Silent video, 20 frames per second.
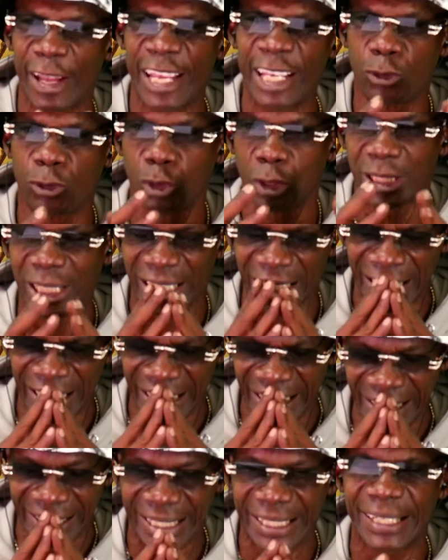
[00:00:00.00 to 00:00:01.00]
intricate it
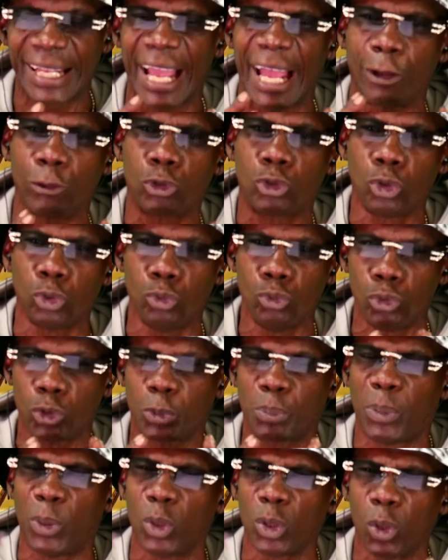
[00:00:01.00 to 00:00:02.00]
is and how dudes
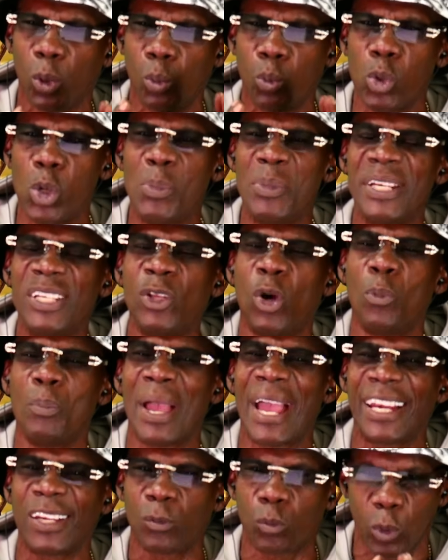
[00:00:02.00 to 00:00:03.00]
pull a woman no
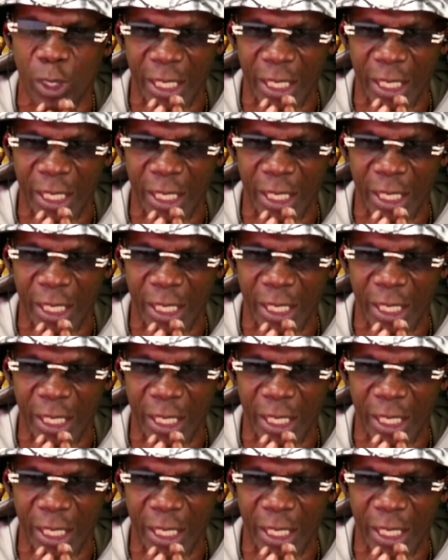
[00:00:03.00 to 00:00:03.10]
matter where